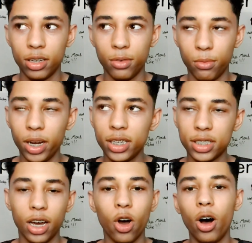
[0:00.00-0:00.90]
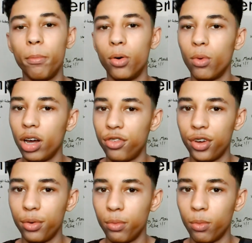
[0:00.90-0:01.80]
when it's like, oh, but what
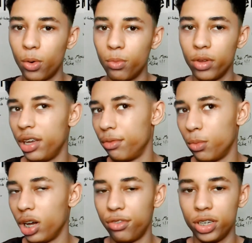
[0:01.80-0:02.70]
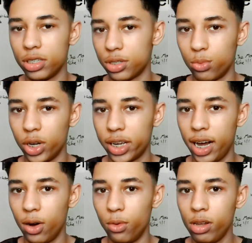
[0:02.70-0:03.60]
if it doesn't work
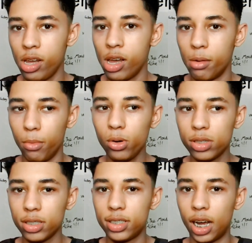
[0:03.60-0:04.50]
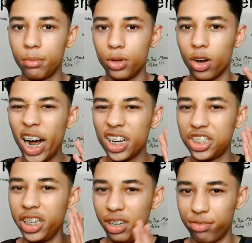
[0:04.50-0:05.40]
out? Most of the time, you're
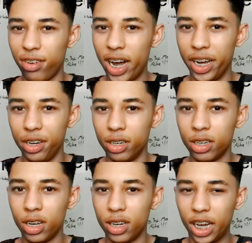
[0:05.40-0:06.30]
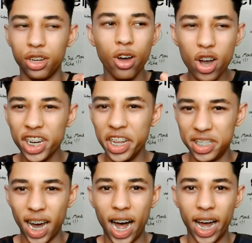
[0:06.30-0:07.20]
actually fine. Like, you're not gonna
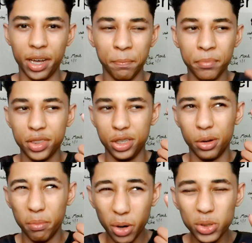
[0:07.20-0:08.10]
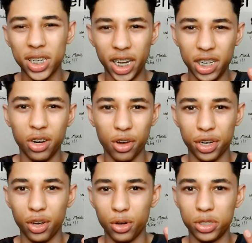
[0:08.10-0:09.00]
die. You're most likely not
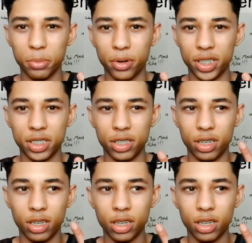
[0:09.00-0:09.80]
gonna go to prison.